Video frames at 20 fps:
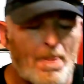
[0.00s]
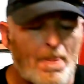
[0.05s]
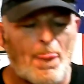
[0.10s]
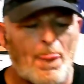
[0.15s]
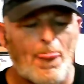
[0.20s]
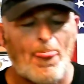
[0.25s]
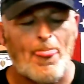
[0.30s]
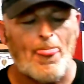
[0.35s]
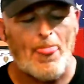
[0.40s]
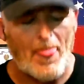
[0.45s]

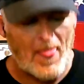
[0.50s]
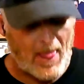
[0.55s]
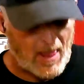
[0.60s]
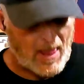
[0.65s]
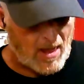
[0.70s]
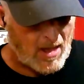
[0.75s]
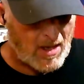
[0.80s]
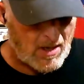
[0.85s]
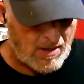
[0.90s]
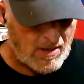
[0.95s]

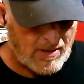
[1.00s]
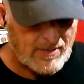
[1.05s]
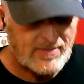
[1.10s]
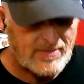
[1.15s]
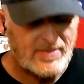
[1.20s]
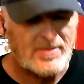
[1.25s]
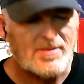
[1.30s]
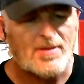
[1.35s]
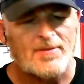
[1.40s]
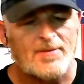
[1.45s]

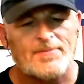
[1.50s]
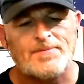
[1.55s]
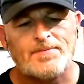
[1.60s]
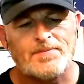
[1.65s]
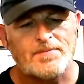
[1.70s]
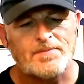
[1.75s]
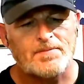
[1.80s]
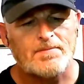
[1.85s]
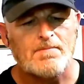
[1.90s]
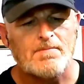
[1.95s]

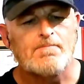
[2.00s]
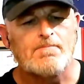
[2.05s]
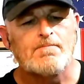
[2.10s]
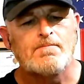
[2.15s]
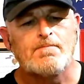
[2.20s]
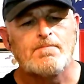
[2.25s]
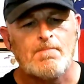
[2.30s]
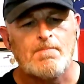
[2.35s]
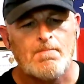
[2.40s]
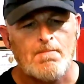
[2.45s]

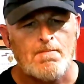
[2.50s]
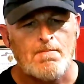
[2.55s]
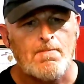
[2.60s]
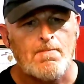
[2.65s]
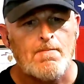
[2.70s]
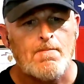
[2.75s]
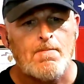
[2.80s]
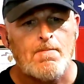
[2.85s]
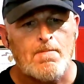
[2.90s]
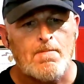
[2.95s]

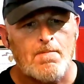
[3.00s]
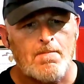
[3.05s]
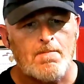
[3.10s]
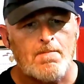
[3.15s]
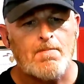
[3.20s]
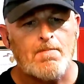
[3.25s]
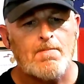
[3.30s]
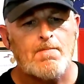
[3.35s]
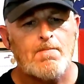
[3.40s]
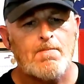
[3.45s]

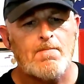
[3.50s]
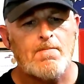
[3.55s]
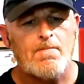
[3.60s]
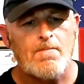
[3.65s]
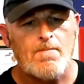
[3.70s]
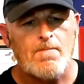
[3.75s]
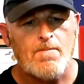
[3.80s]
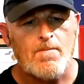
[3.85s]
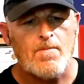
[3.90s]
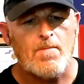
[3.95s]

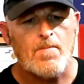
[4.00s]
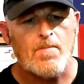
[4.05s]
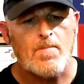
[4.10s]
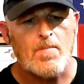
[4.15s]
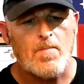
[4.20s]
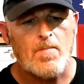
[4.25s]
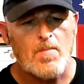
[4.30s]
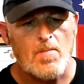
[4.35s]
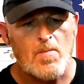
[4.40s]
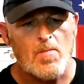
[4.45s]

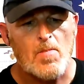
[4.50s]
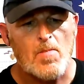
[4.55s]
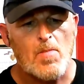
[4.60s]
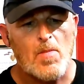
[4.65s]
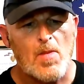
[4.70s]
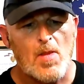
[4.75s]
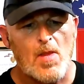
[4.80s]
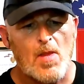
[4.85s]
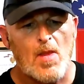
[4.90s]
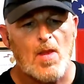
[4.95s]

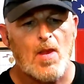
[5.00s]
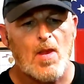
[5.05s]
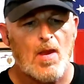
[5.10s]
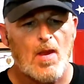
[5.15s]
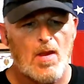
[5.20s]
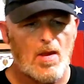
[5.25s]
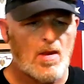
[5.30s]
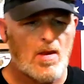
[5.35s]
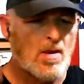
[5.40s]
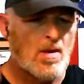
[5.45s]

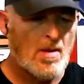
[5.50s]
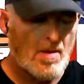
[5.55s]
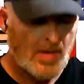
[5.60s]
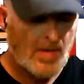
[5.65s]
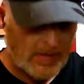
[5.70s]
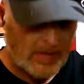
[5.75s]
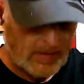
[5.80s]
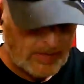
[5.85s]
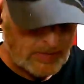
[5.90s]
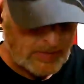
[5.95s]

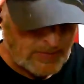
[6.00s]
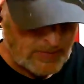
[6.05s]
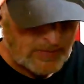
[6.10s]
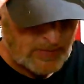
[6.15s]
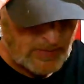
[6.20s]
No one is speaking in this clip.